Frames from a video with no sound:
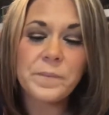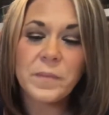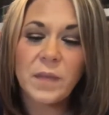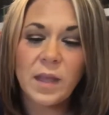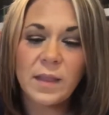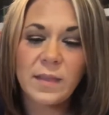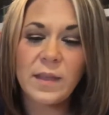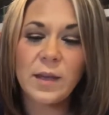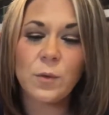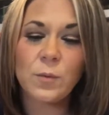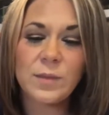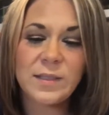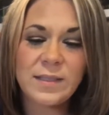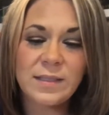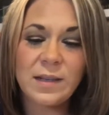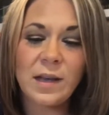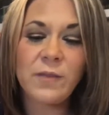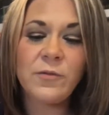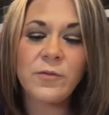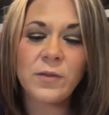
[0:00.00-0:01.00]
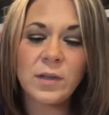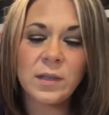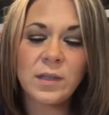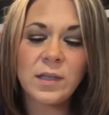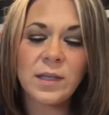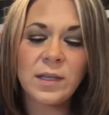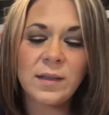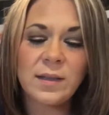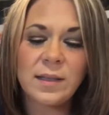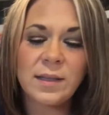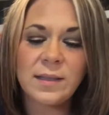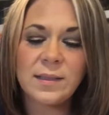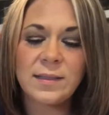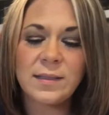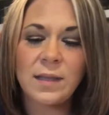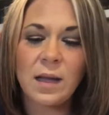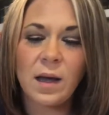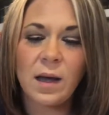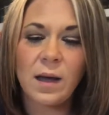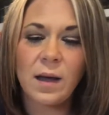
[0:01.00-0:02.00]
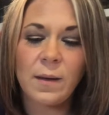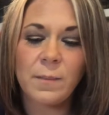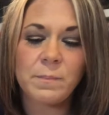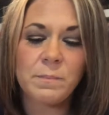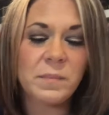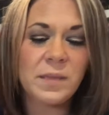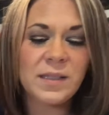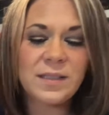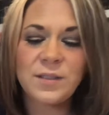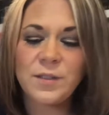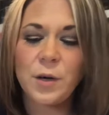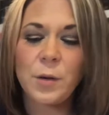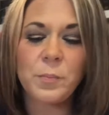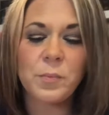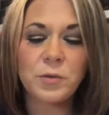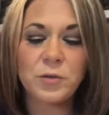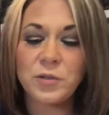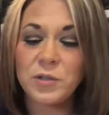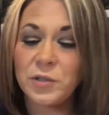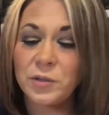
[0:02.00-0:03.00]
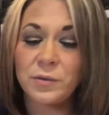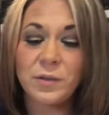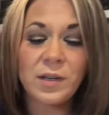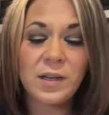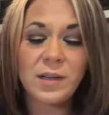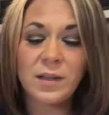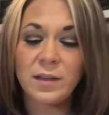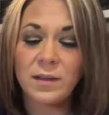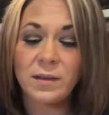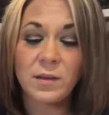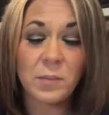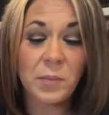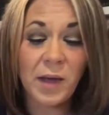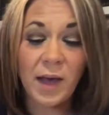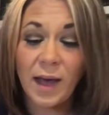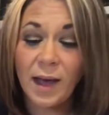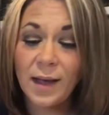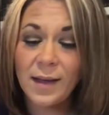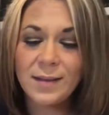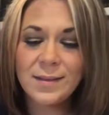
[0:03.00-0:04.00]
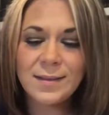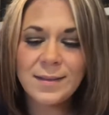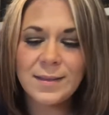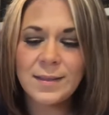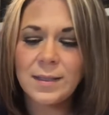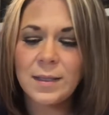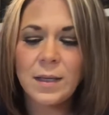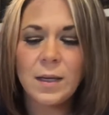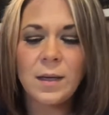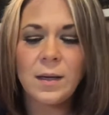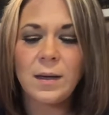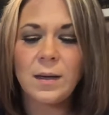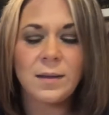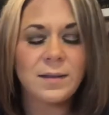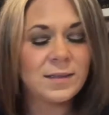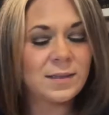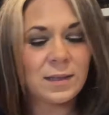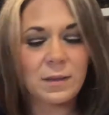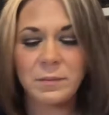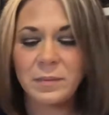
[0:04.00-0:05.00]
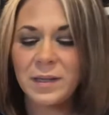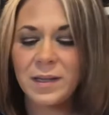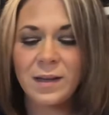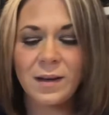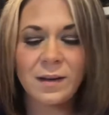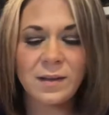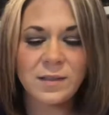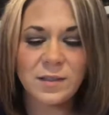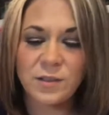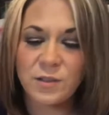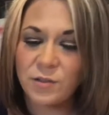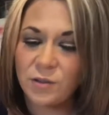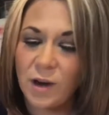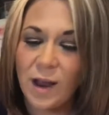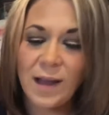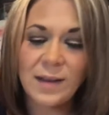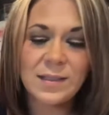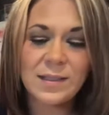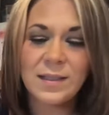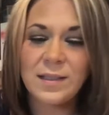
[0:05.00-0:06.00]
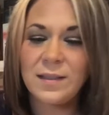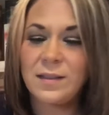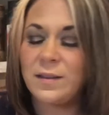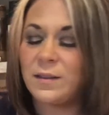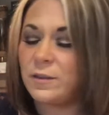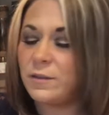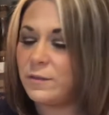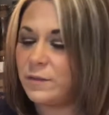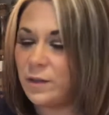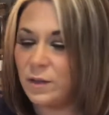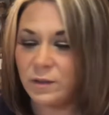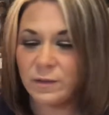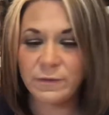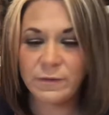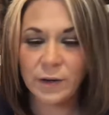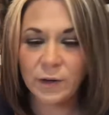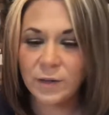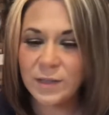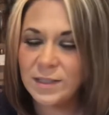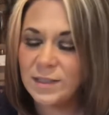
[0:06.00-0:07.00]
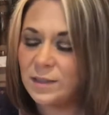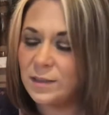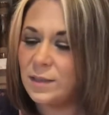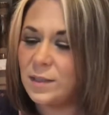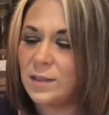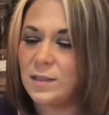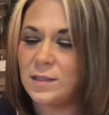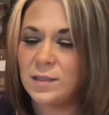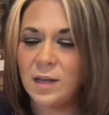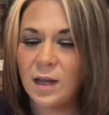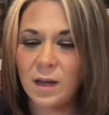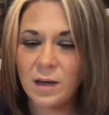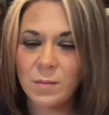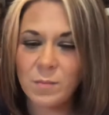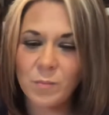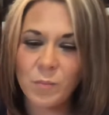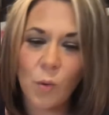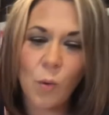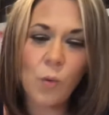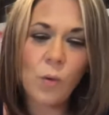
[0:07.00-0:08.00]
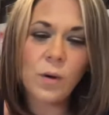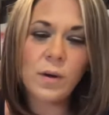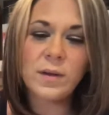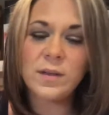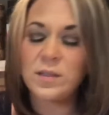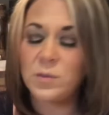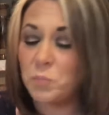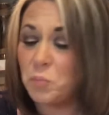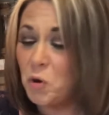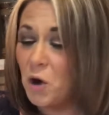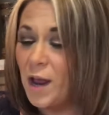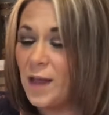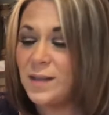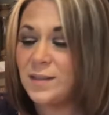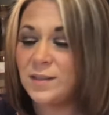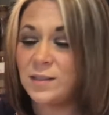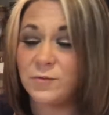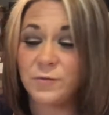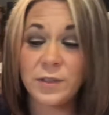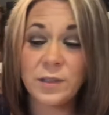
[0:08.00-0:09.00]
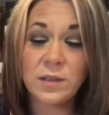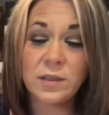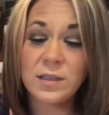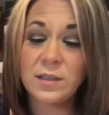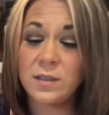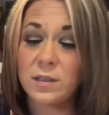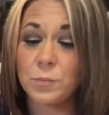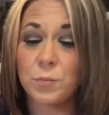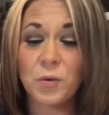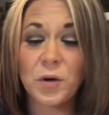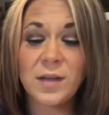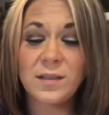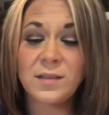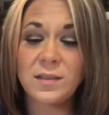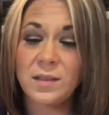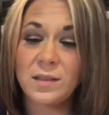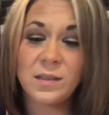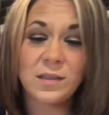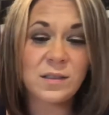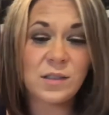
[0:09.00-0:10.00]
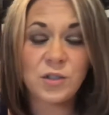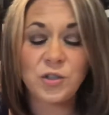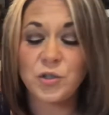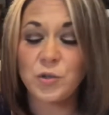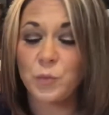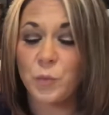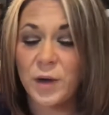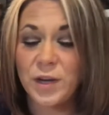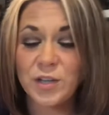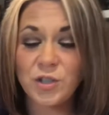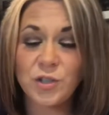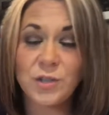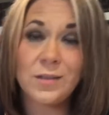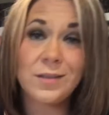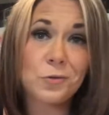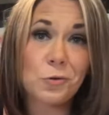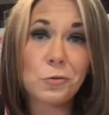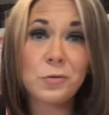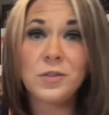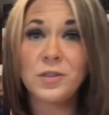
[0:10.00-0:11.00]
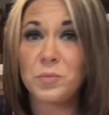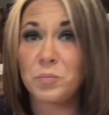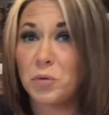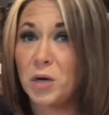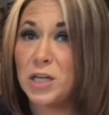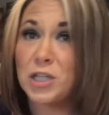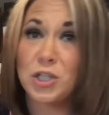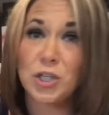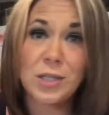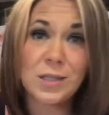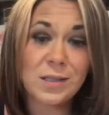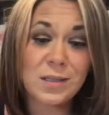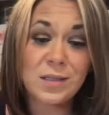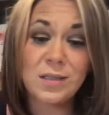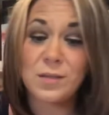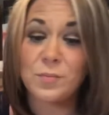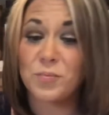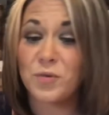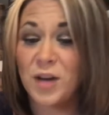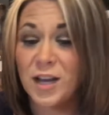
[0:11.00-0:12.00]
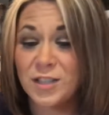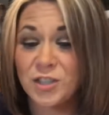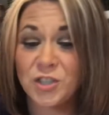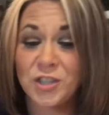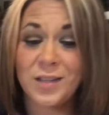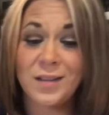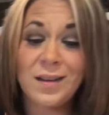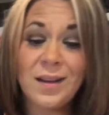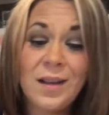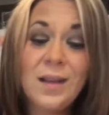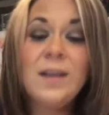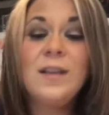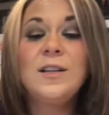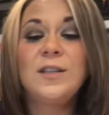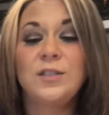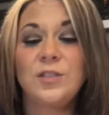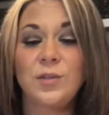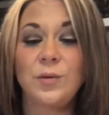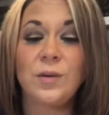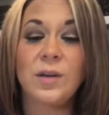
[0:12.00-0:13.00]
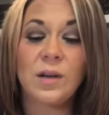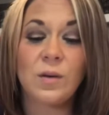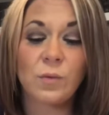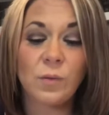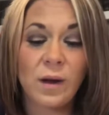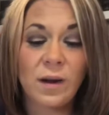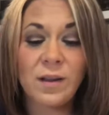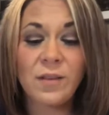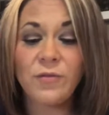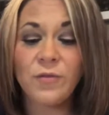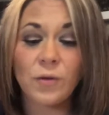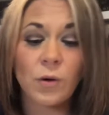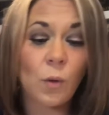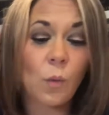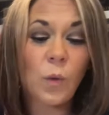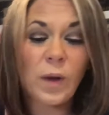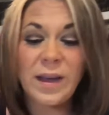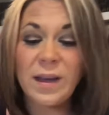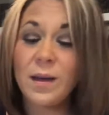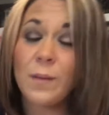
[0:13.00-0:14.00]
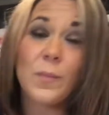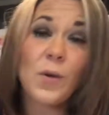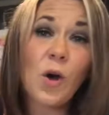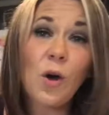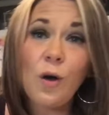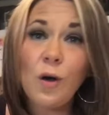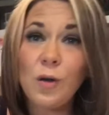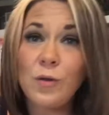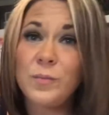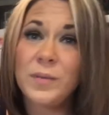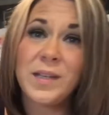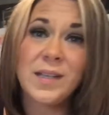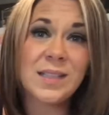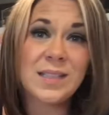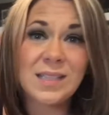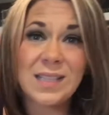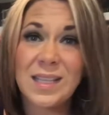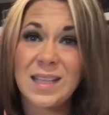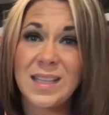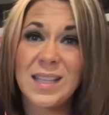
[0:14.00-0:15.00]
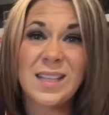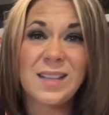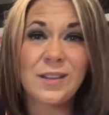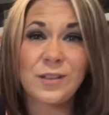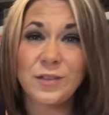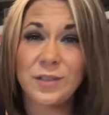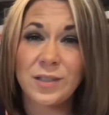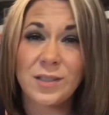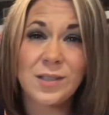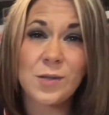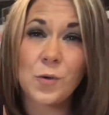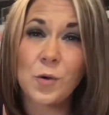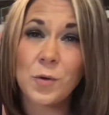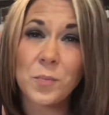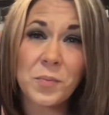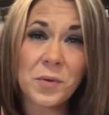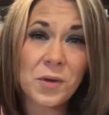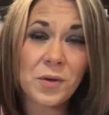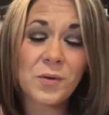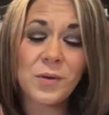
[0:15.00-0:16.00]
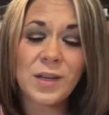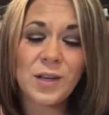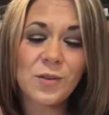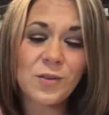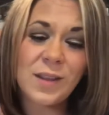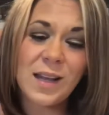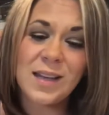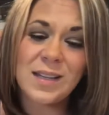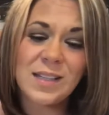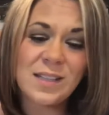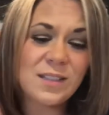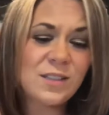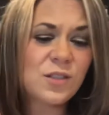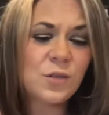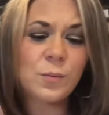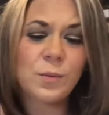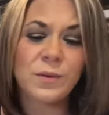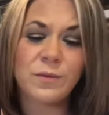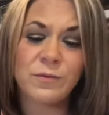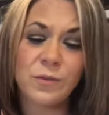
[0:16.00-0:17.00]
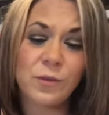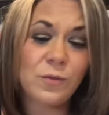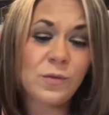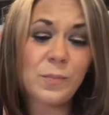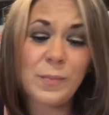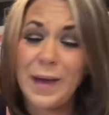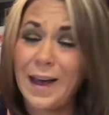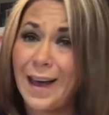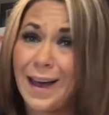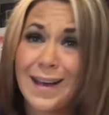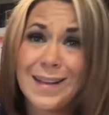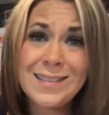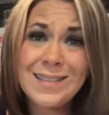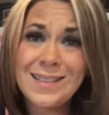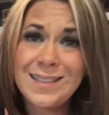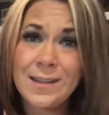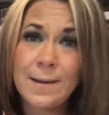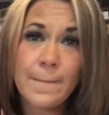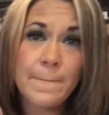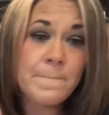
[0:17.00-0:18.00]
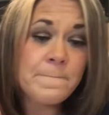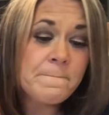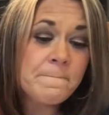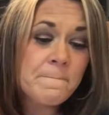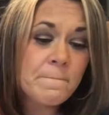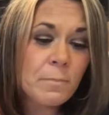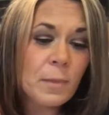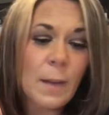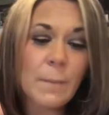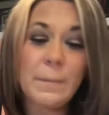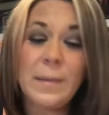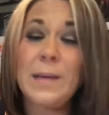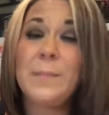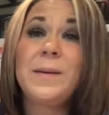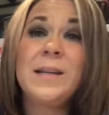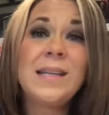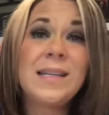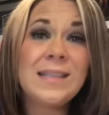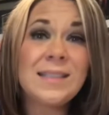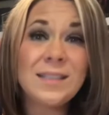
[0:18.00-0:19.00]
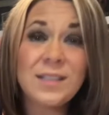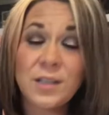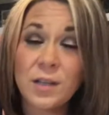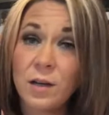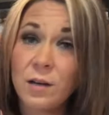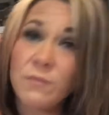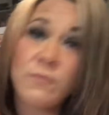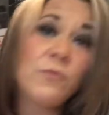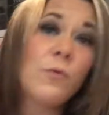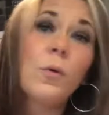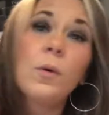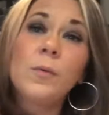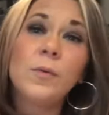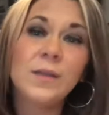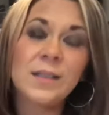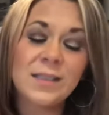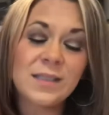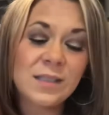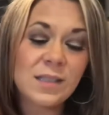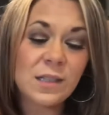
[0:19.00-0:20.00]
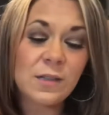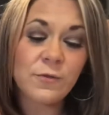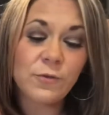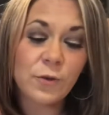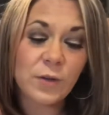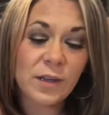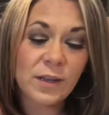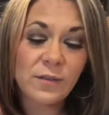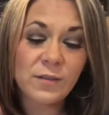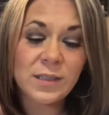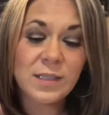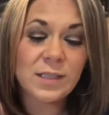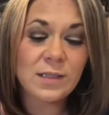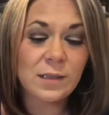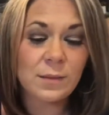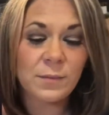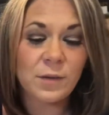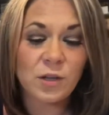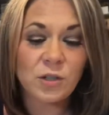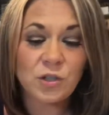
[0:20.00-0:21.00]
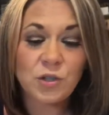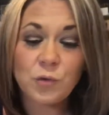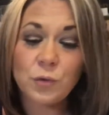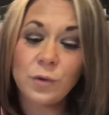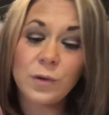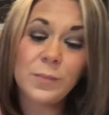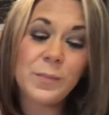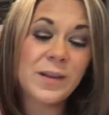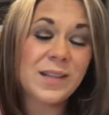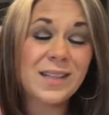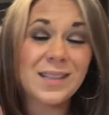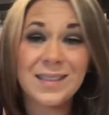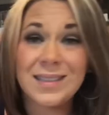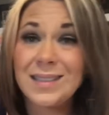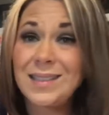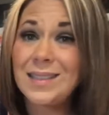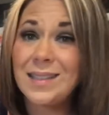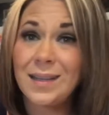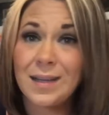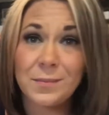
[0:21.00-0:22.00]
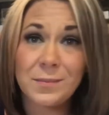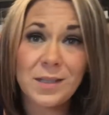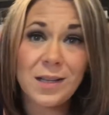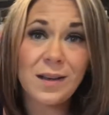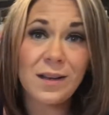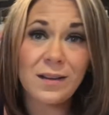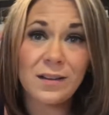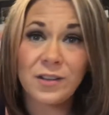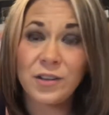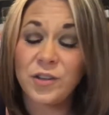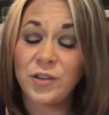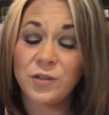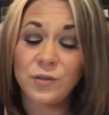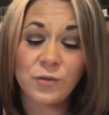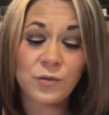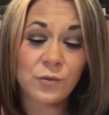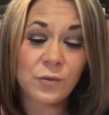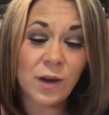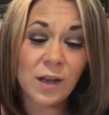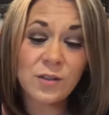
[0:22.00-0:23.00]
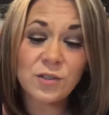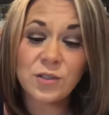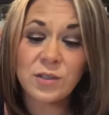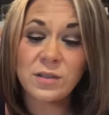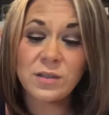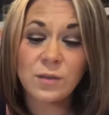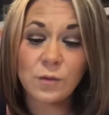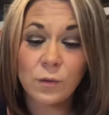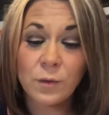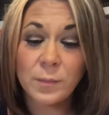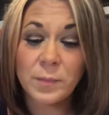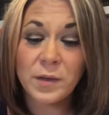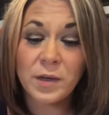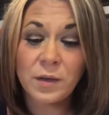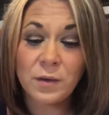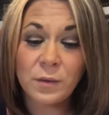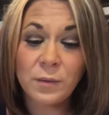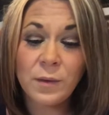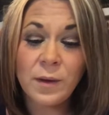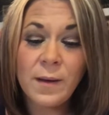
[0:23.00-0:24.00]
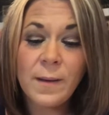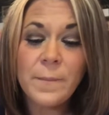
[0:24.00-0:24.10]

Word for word: There was definitely this uh, missed opportunity in the past. Somebody got distracted. They're, they're very discontent, bored, depressed, feeling suppressed in a situation. Soul suppression is depression. So get ready for a wake-up call, because I think there's a Scorpio here that needs to review the past. Maybe needs to come forward and seek forgiveness. I'm not sure, but it is time to head in a new direction, Scorpio.